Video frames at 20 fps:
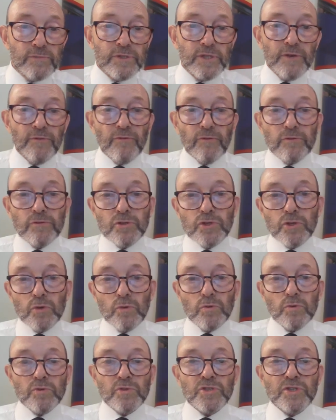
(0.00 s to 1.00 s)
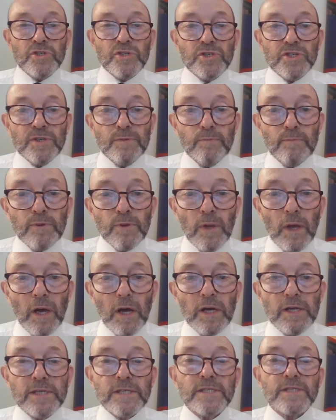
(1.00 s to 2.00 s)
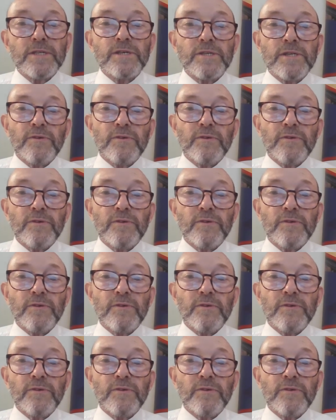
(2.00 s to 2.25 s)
different tools to symbolize the